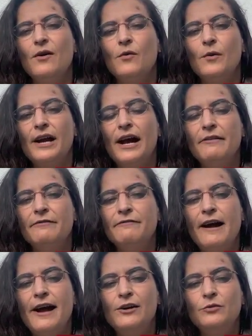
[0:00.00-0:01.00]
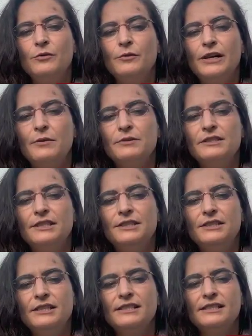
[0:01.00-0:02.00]
Where I found when I was
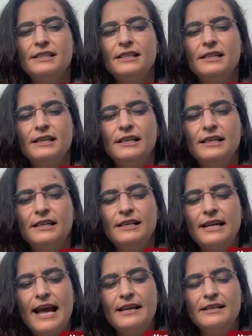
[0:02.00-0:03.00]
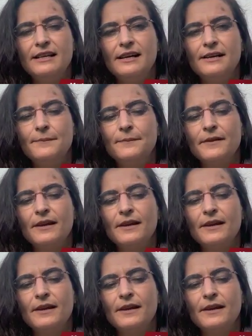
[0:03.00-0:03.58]
teaching singing in Canada,